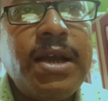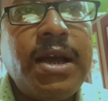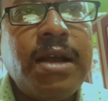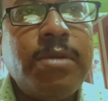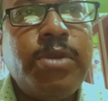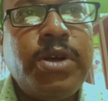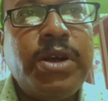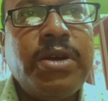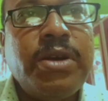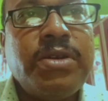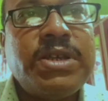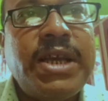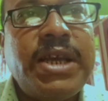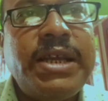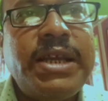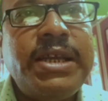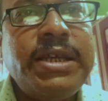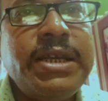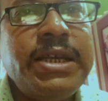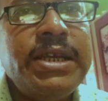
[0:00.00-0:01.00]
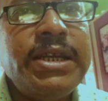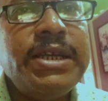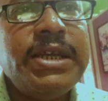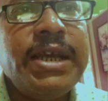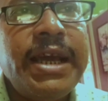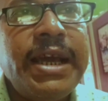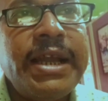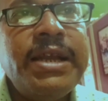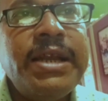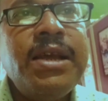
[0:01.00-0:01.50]
carbon dioxide, heat
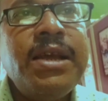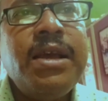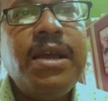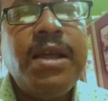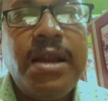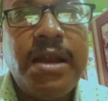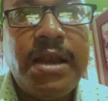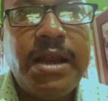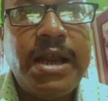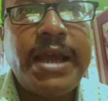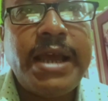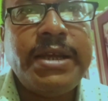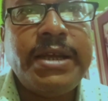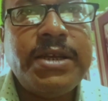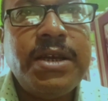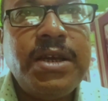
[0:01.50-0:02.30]
and light.